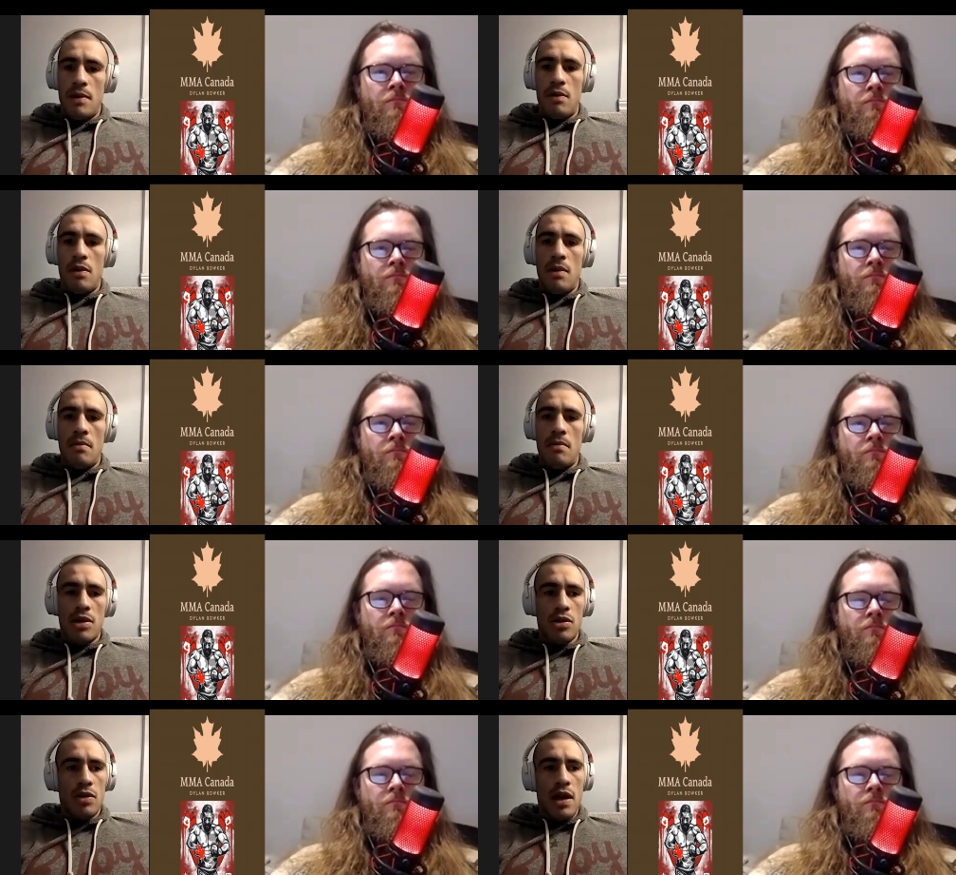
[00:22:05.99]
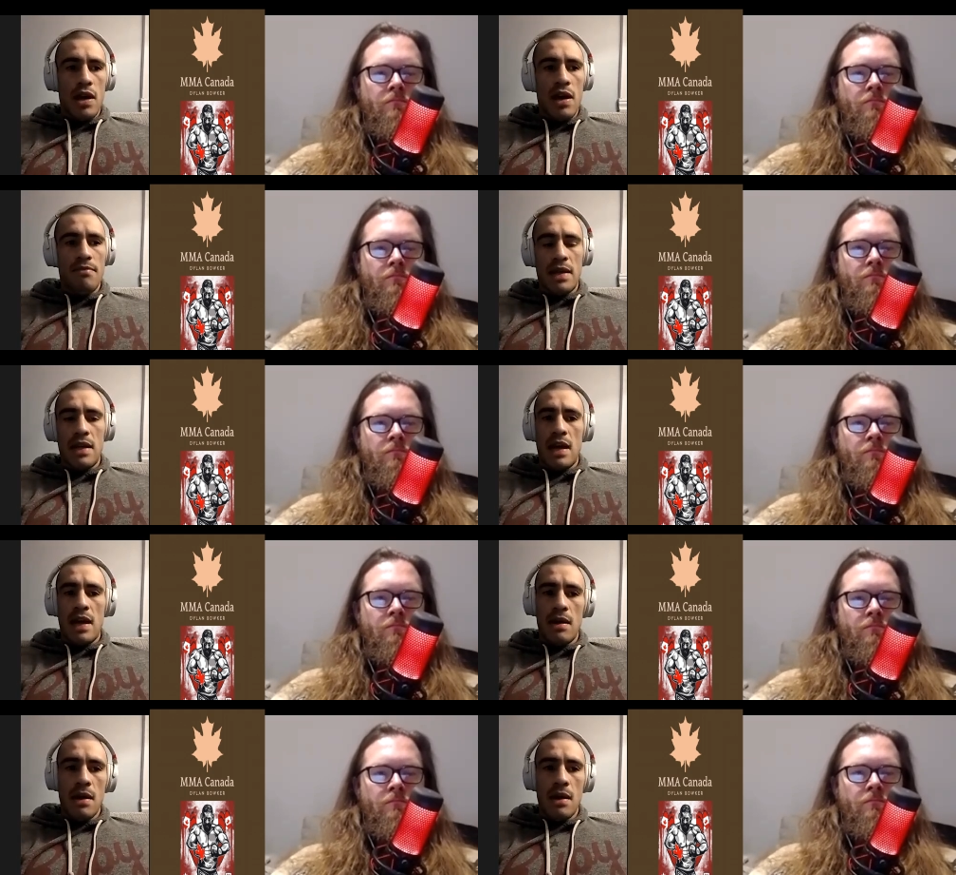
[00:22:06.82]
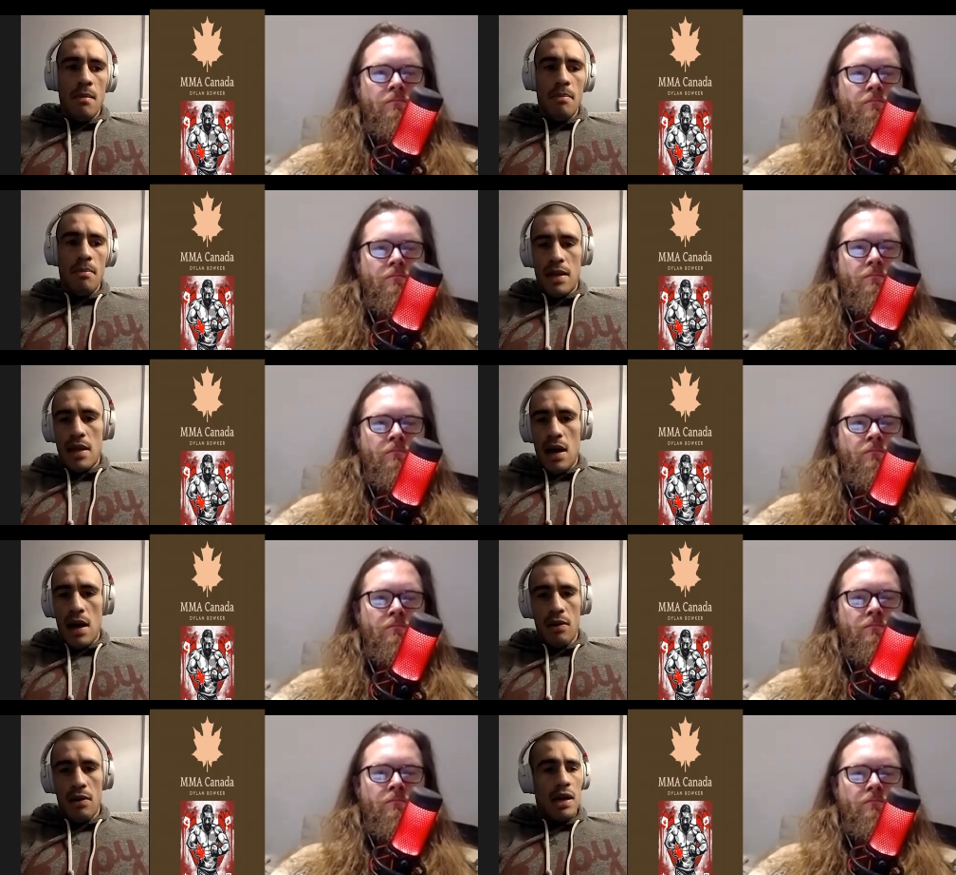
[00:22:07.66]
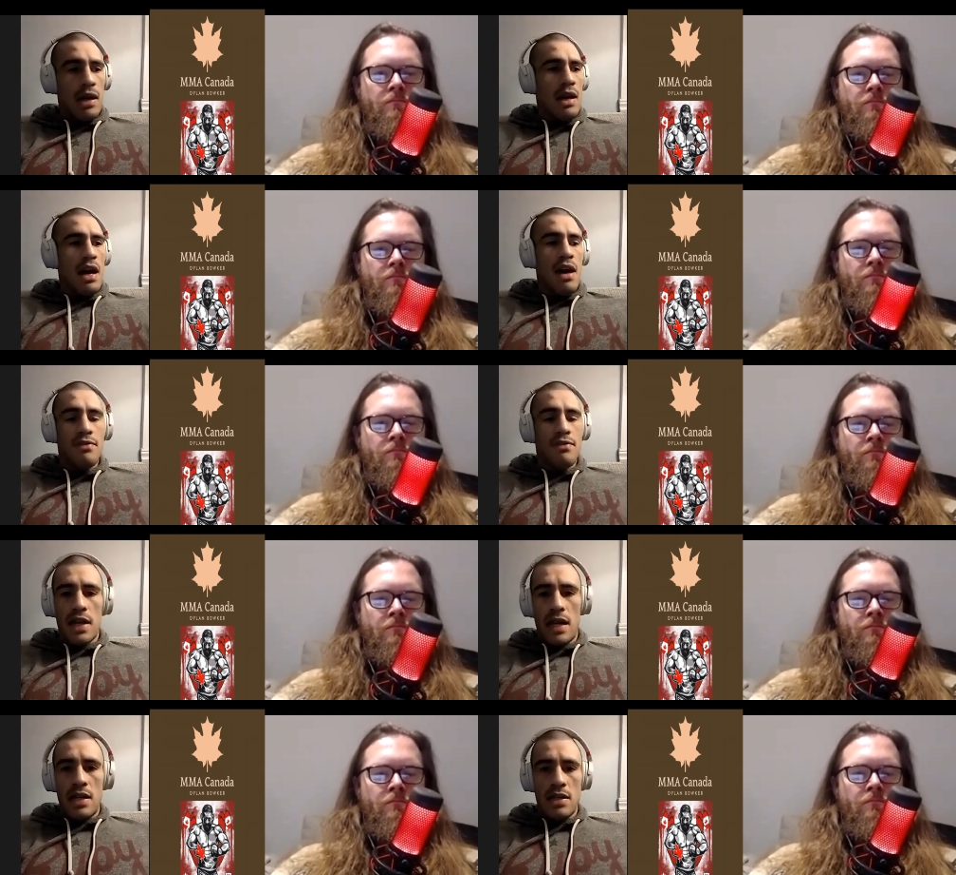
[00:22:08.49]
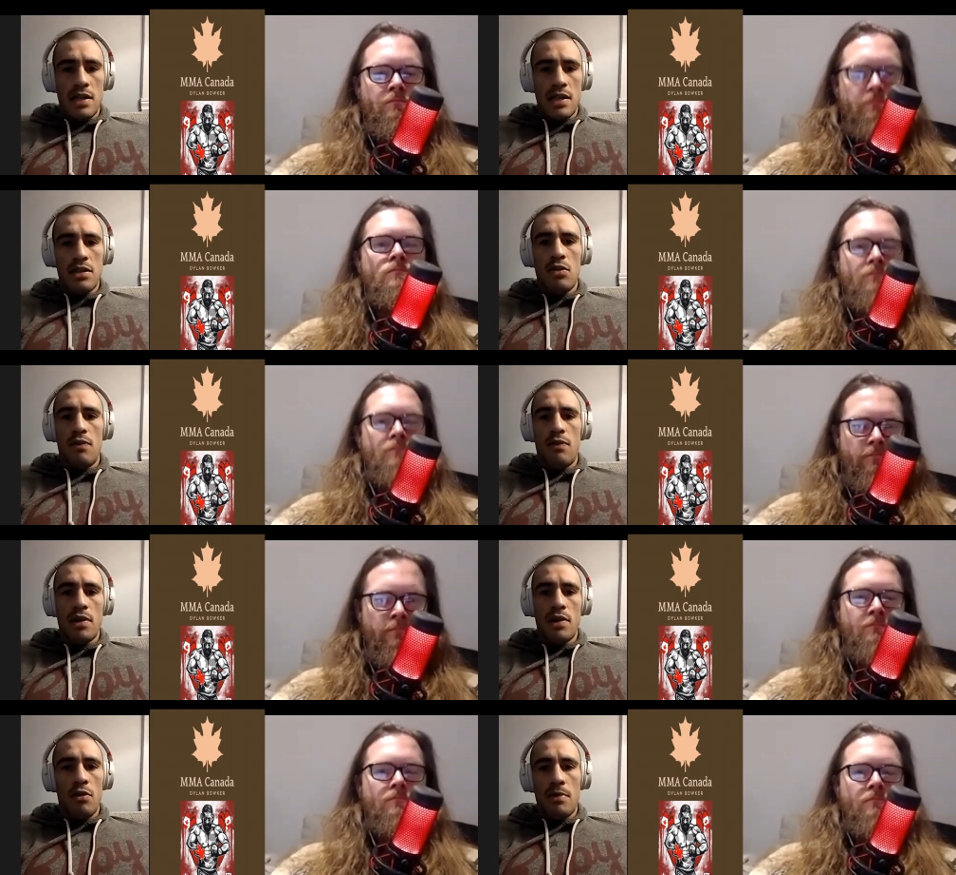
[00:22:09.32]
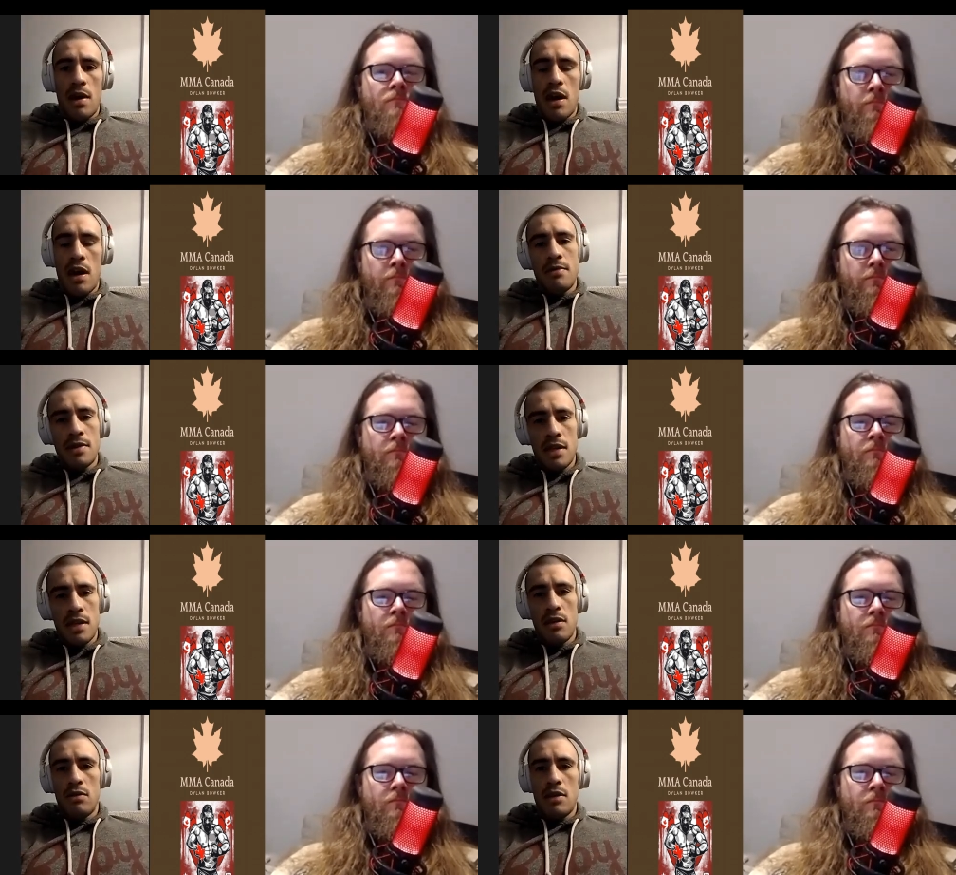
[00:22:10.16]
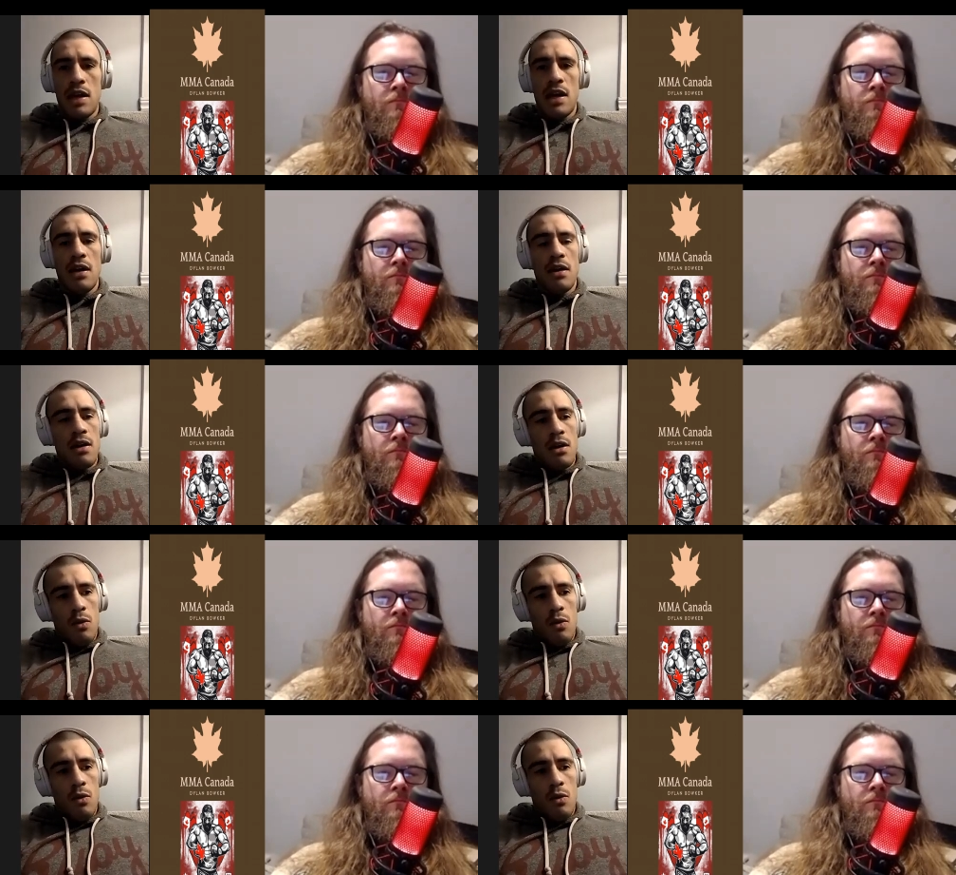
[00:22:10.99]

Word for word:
Speaker 1: You know, I make sure I have my day planned out and I have challenges to overcome every single day